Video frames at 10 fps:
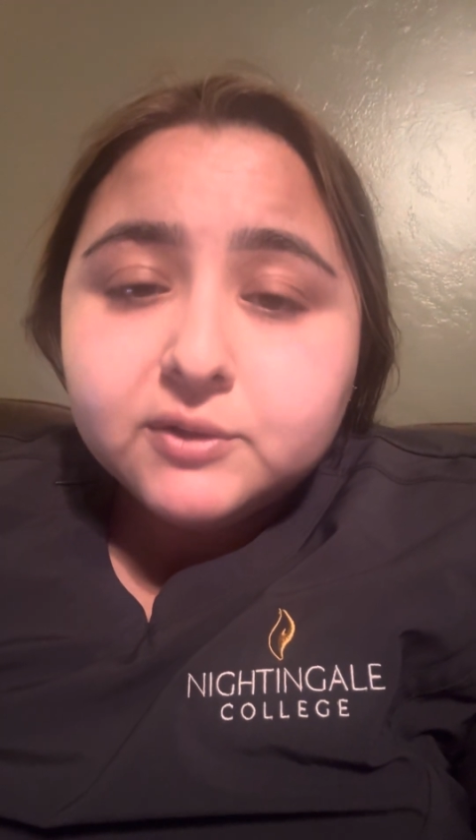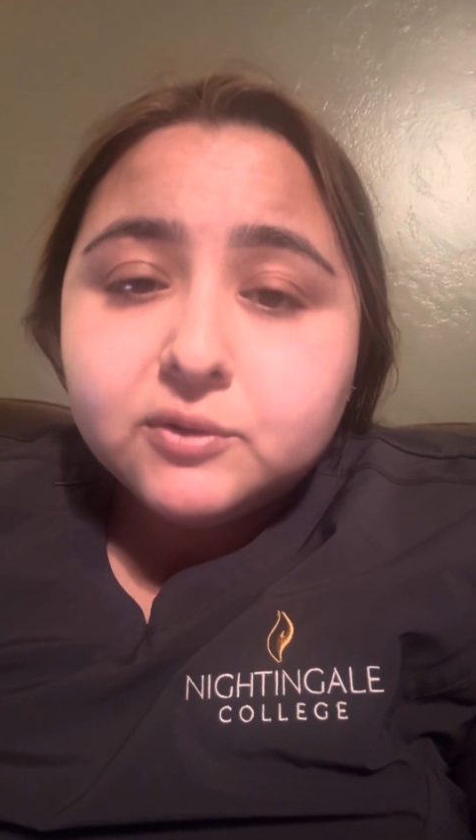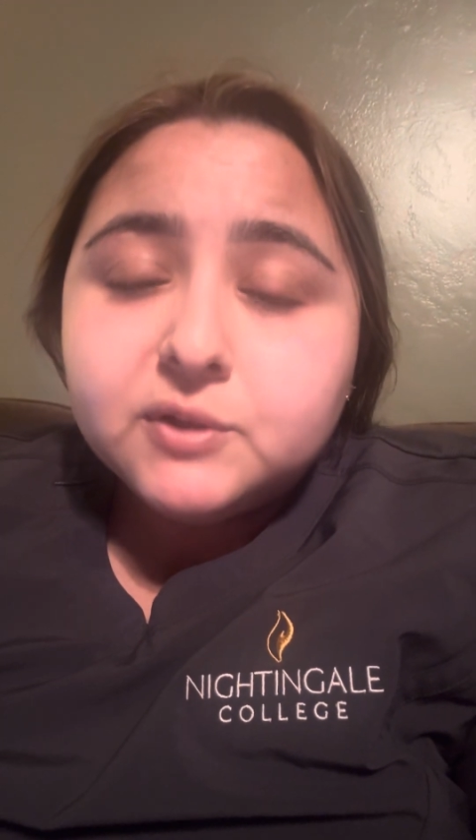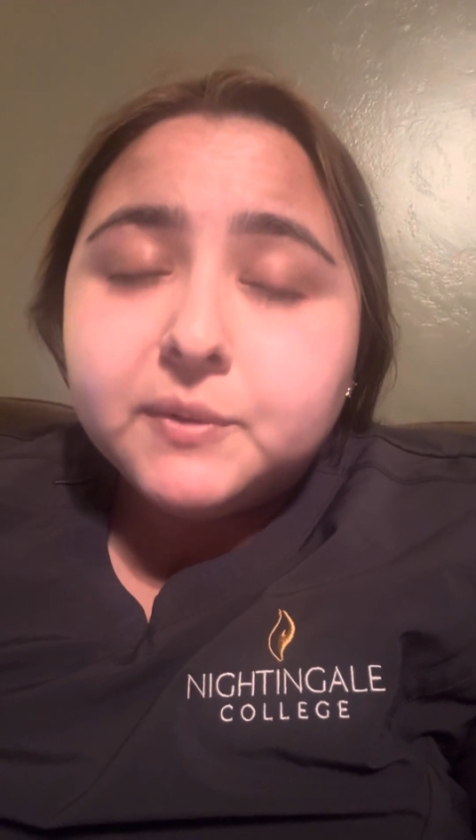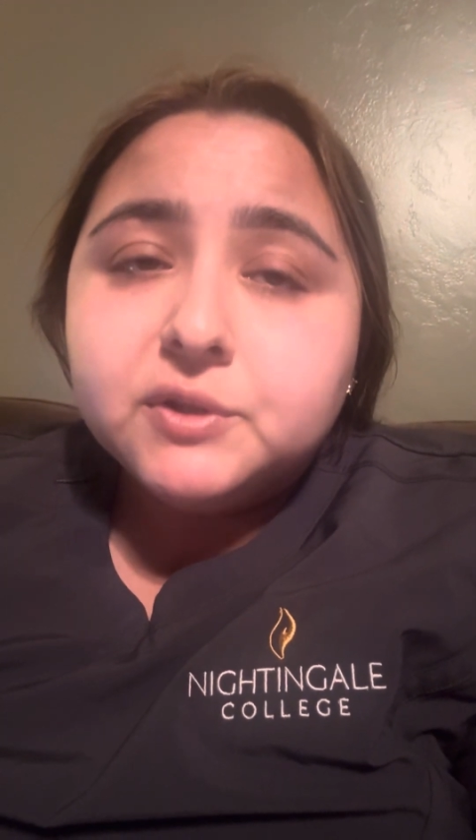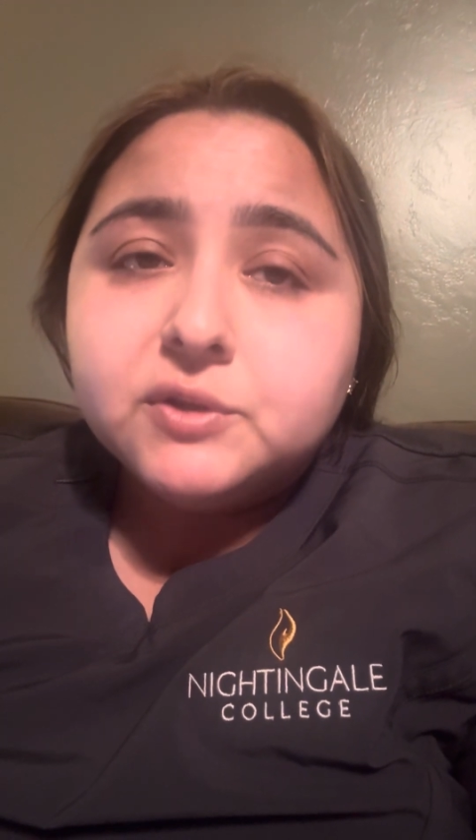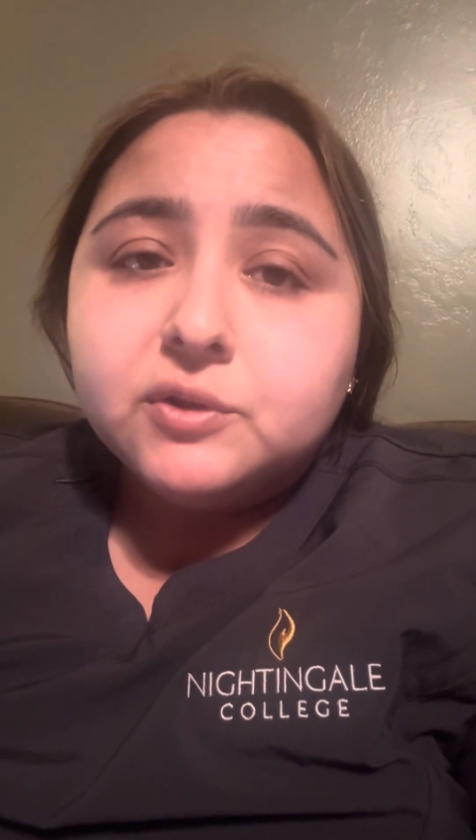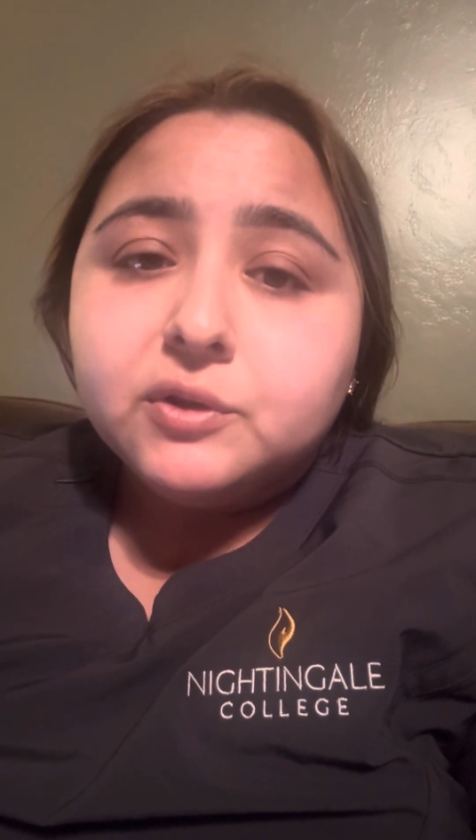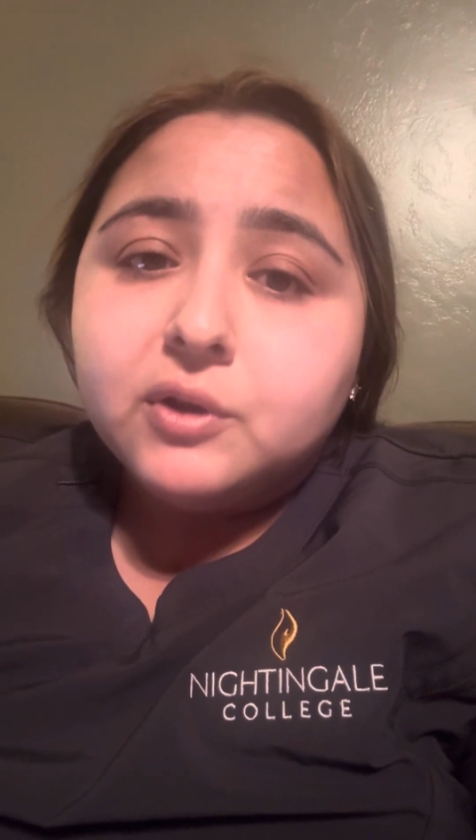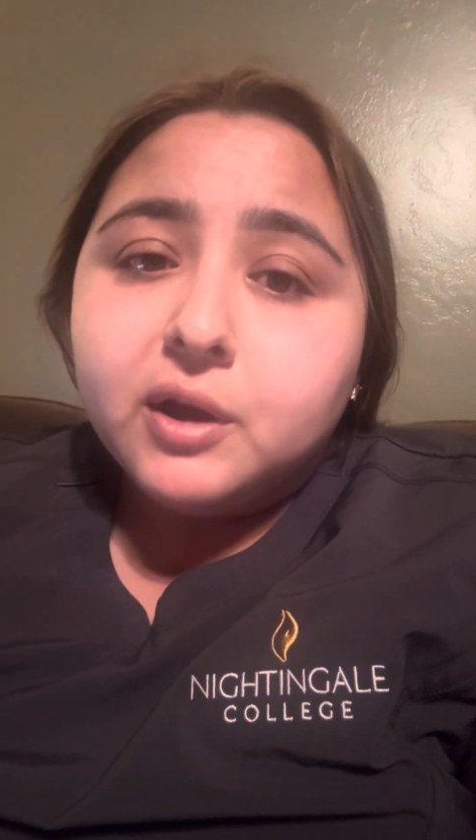so these patients
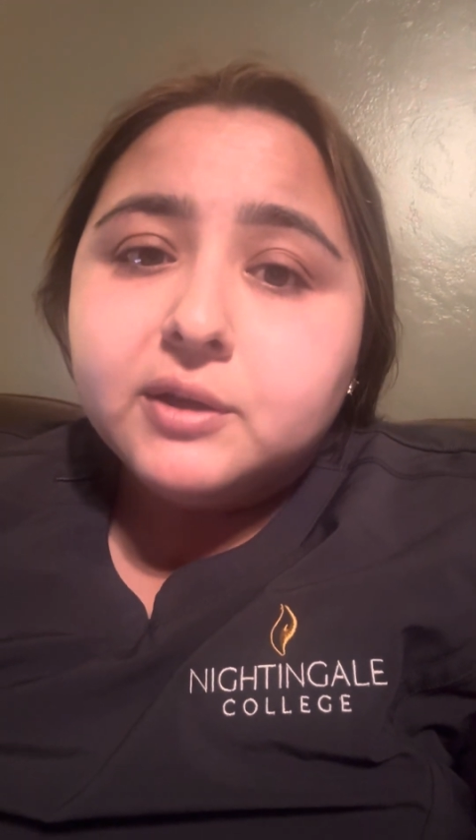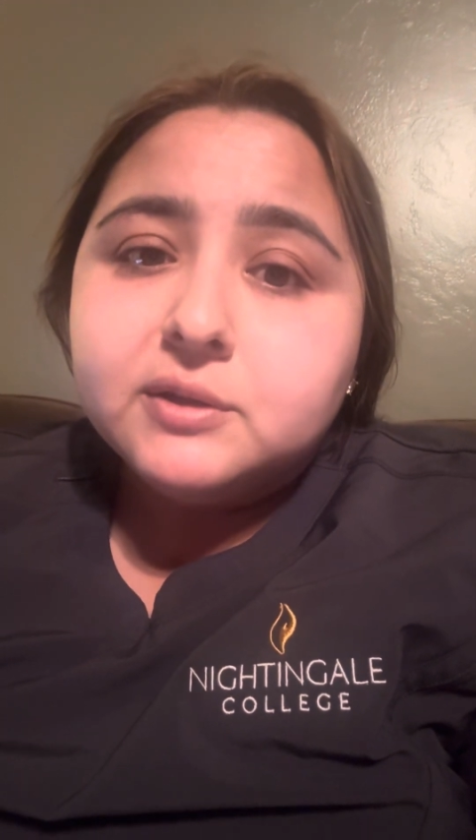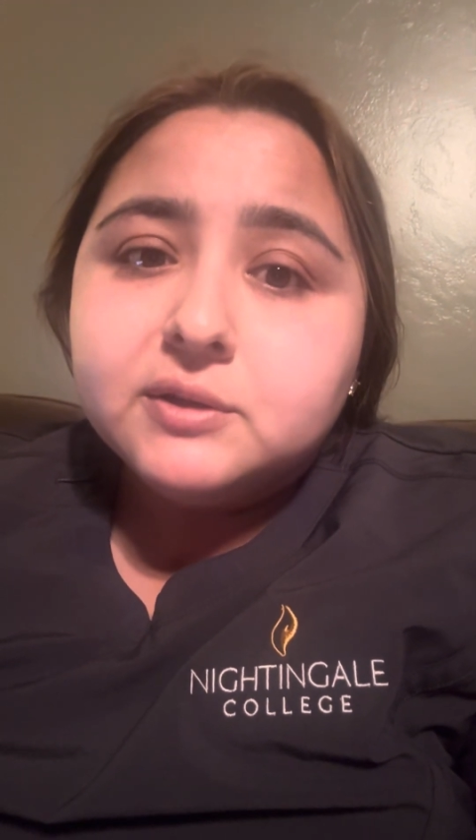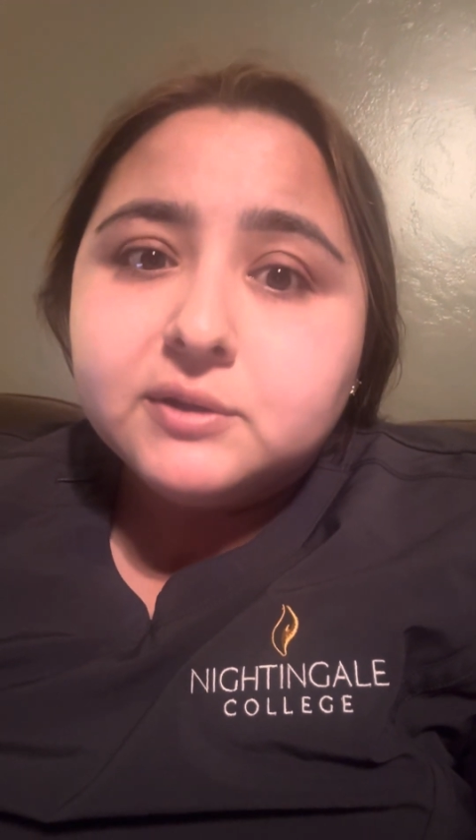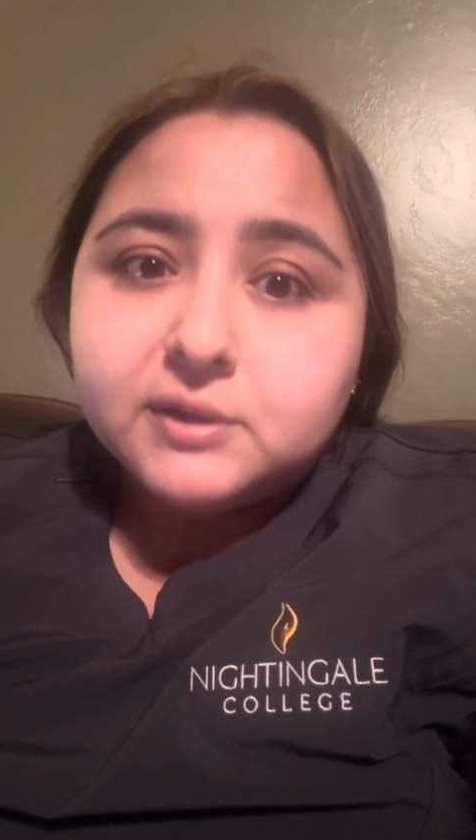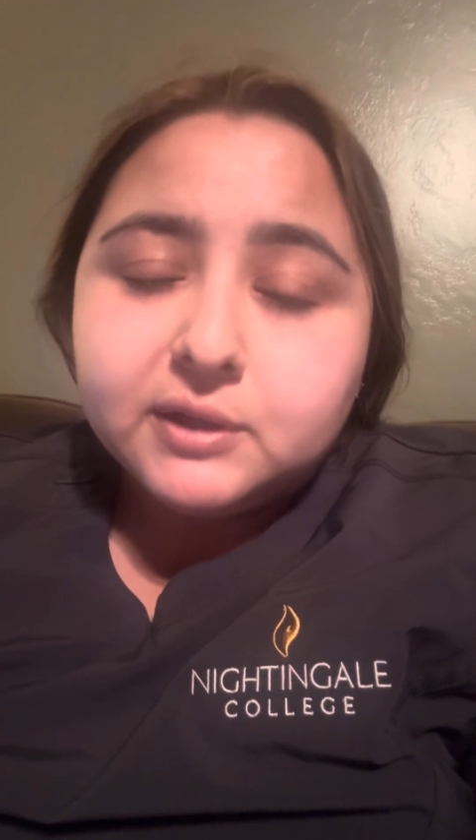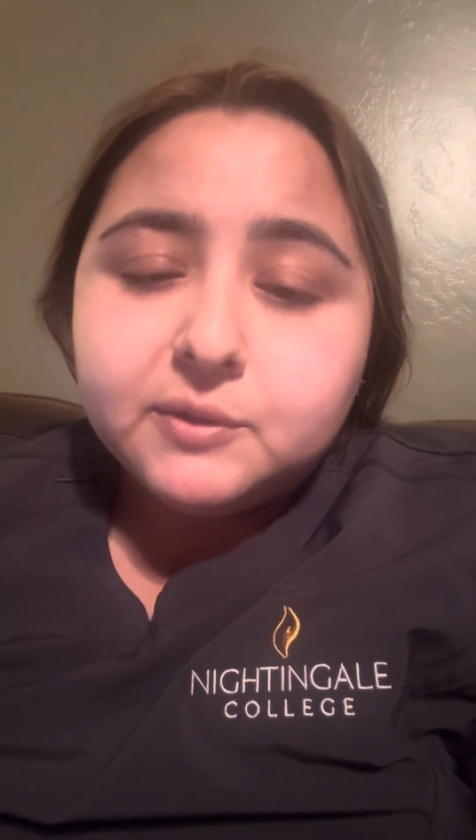are not set